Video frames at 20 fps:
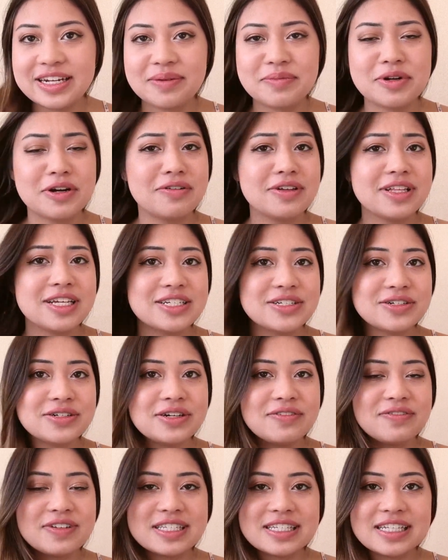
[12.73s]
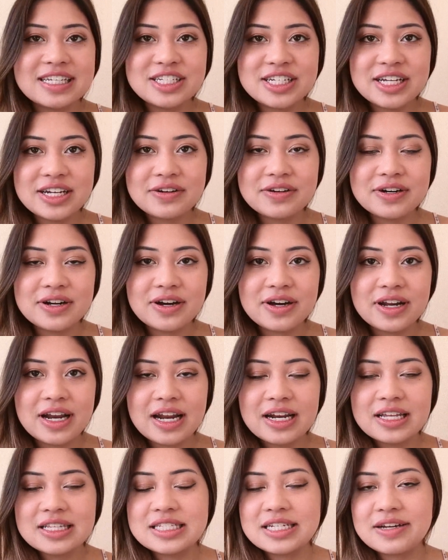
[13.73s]
I'm not really sure if it's legit or not,
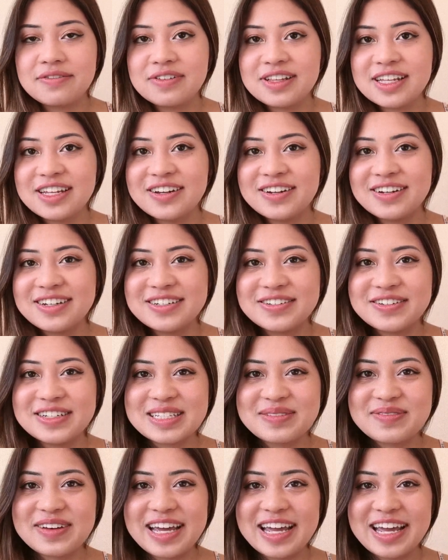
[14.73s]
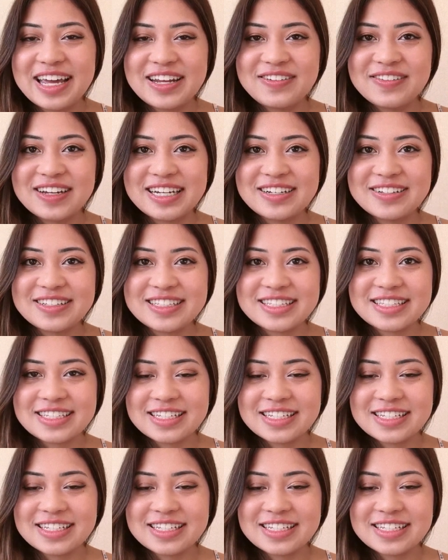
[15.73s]
and it's definitely not endorsed by anyone else.